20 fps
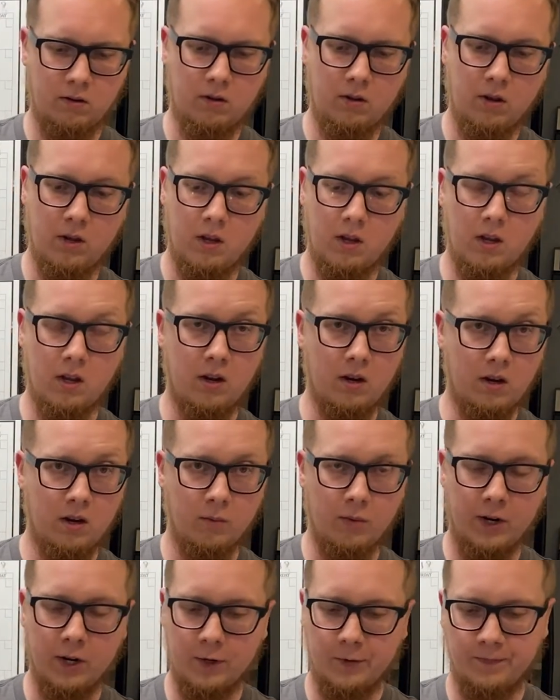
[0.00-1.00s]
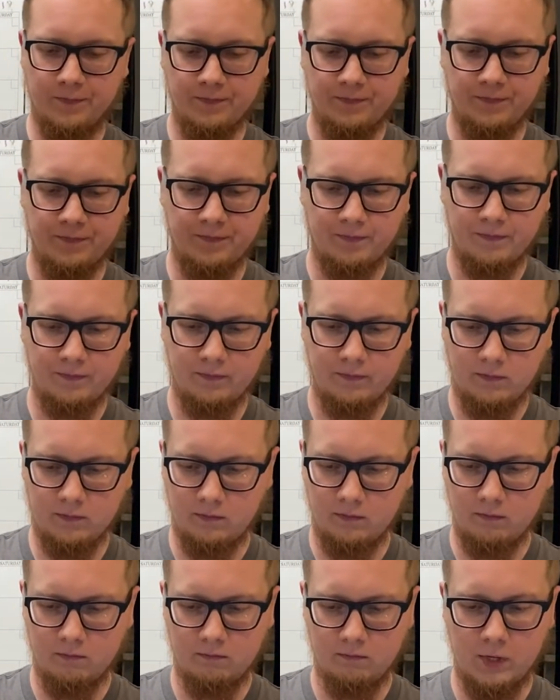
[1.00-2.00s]
And here we go.
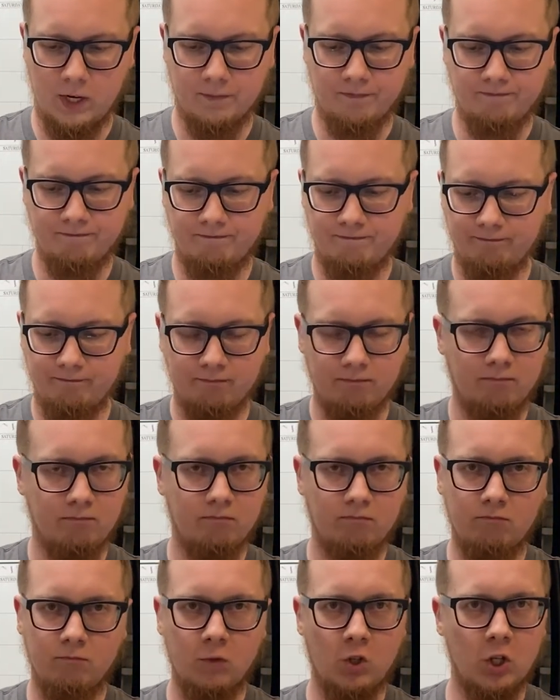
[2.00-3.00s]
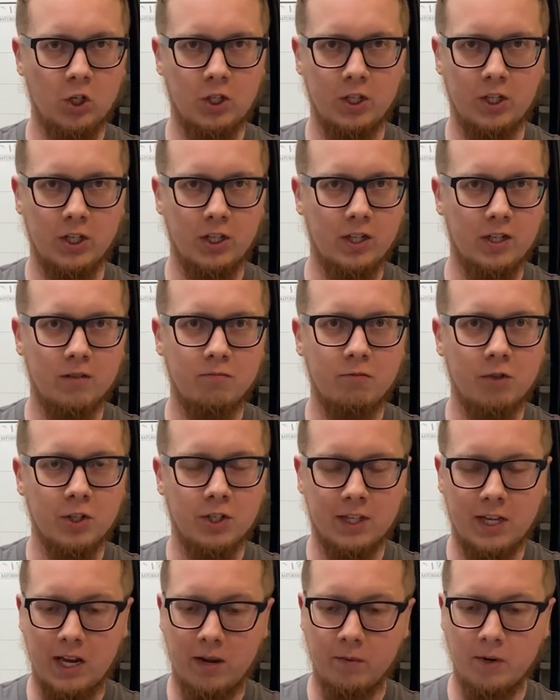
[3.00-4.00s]
Yep, just the
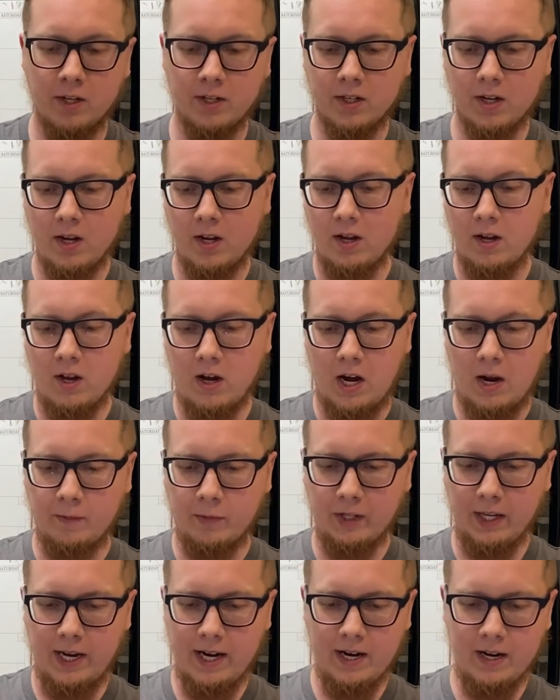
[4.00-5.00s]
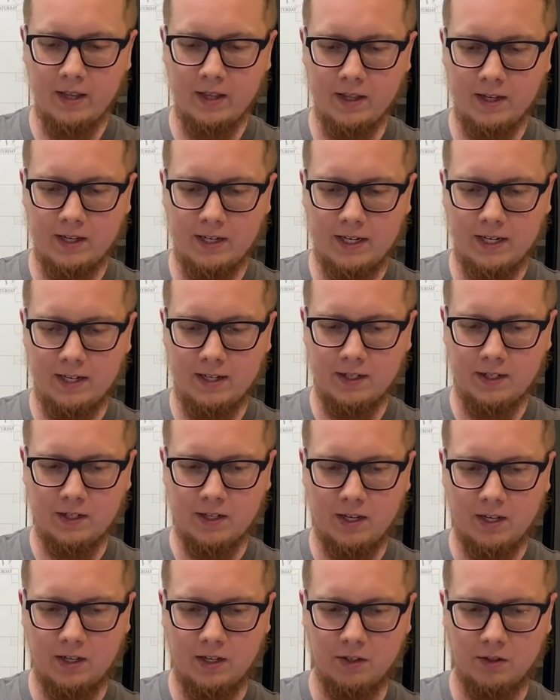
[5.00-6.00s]
game disc. I'm glad the
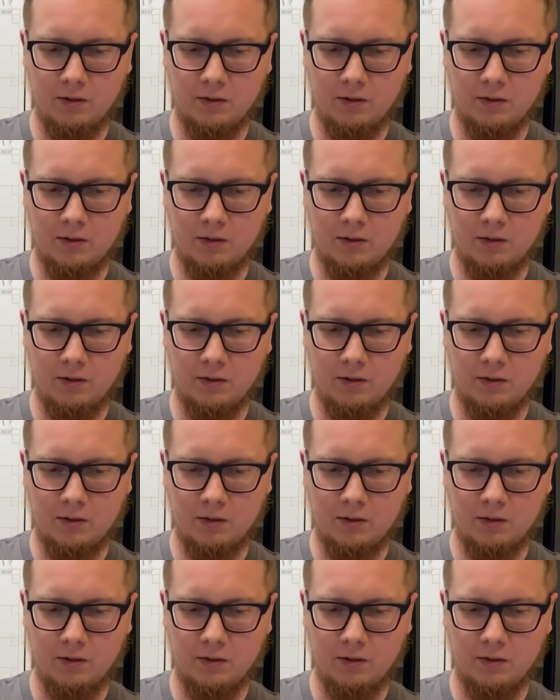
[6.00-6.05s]
disc is,